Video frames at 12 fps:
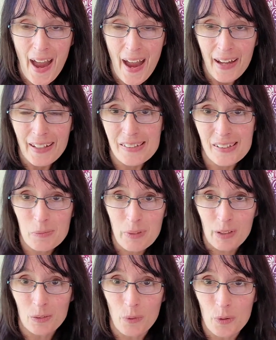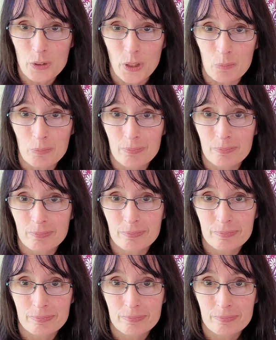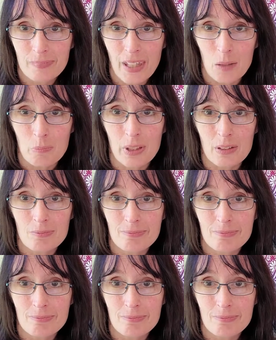because I'll be on a road trip, camping,